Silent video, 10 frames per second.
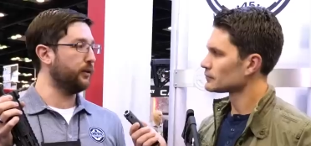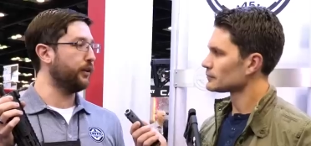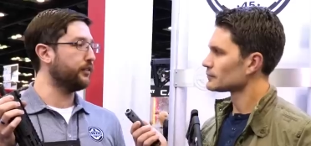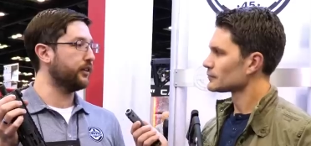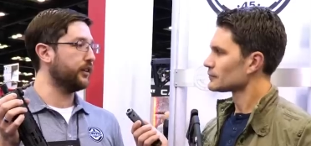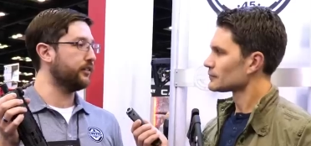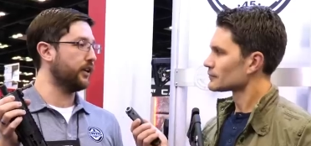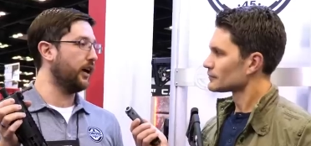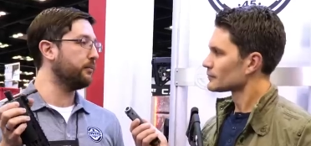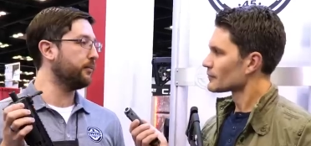Speaker 1: the works at this
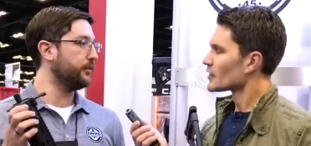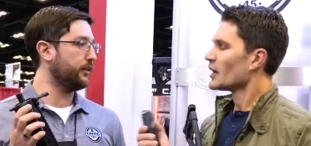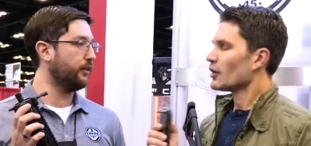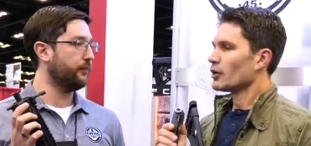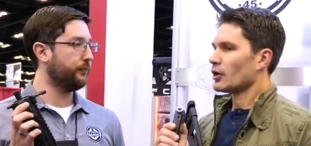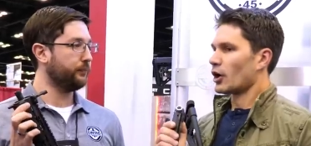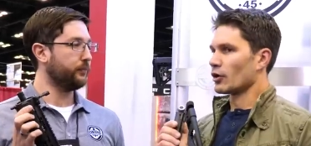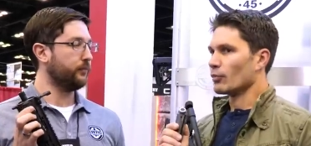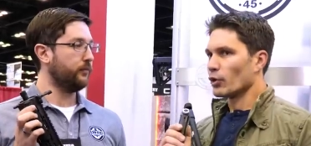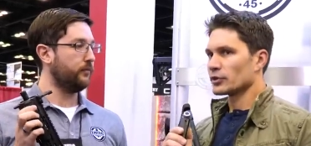time. So
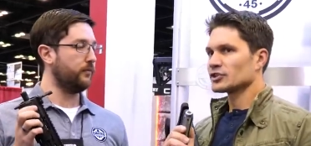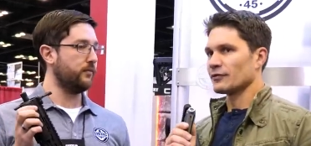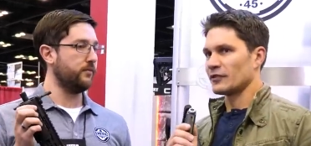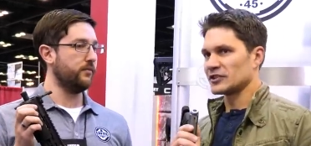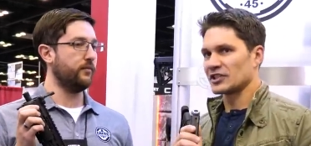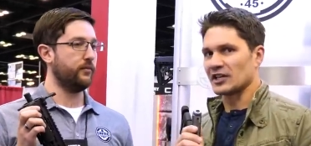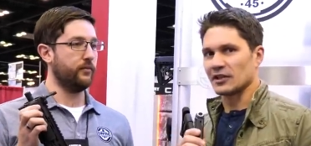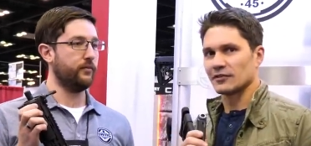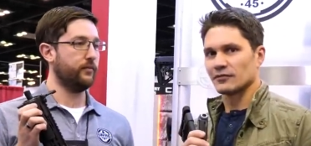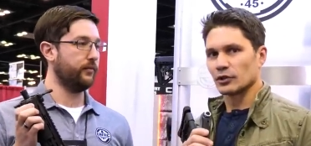
Speaker 2: our more
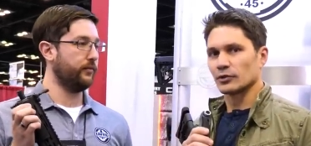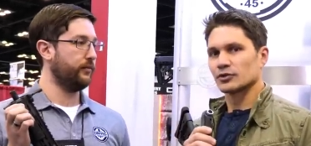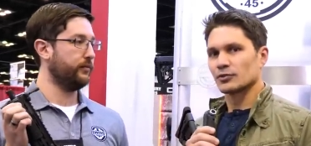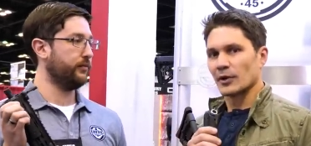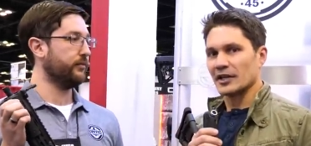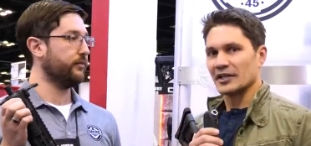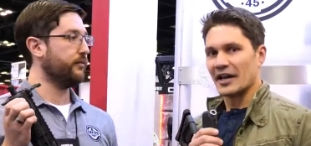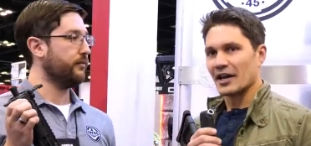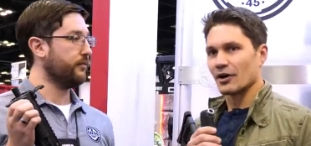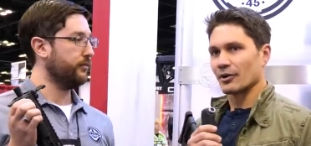sophisticated viewers right
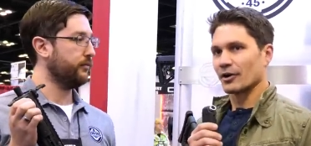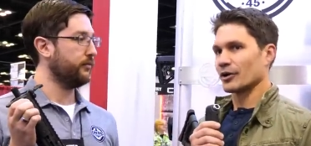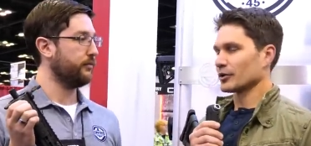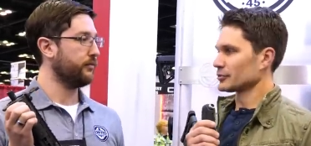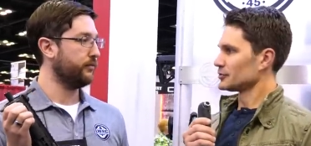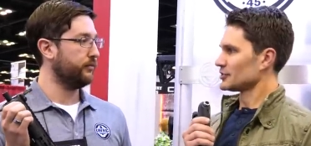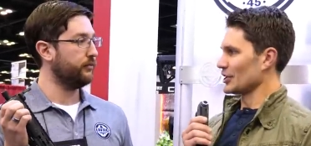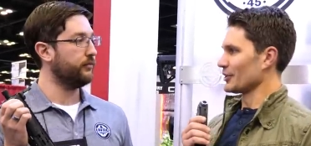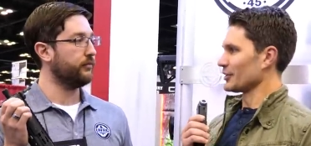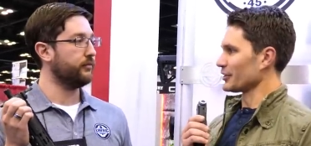now are
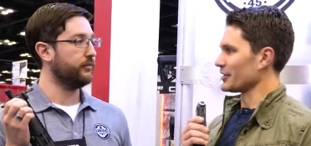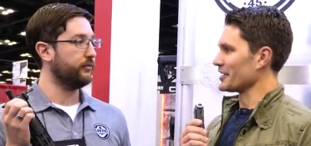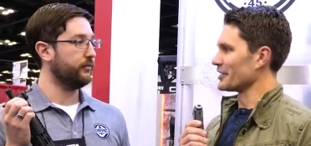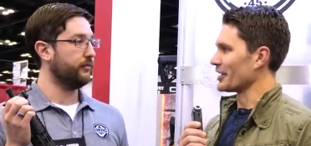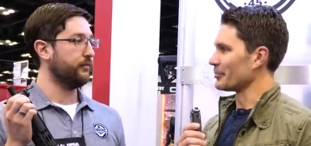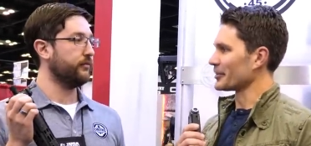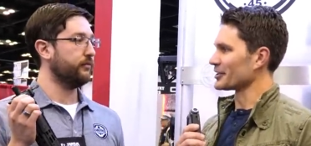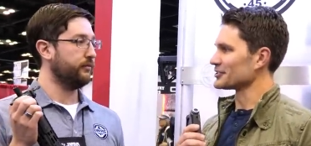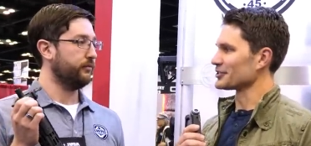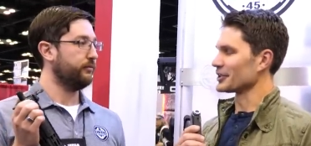tearing their hair out
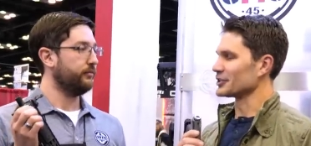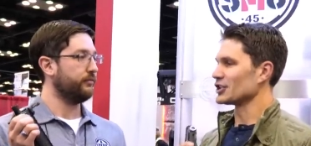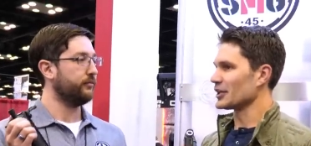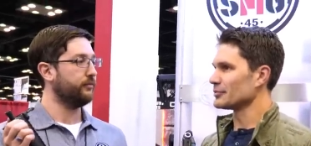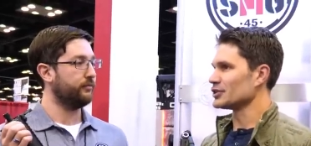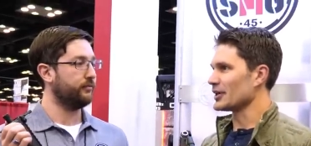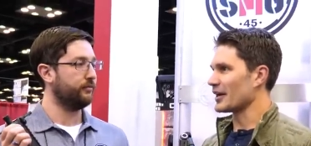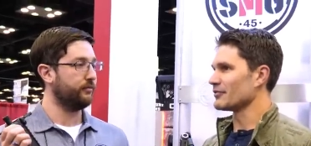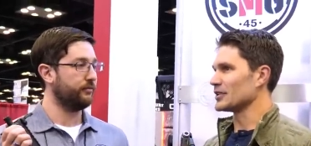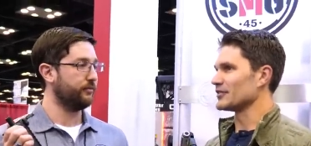because they're like, James, you
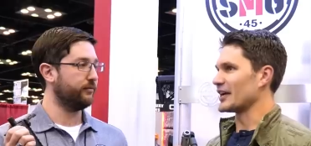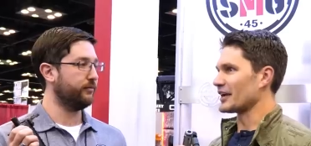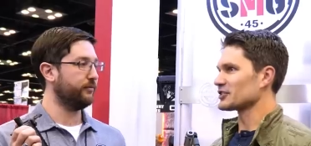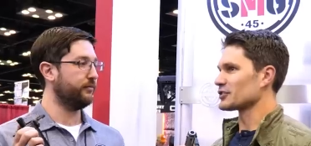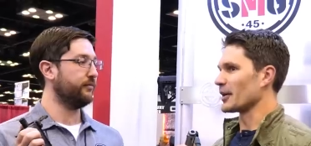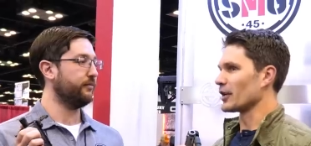haven't even asked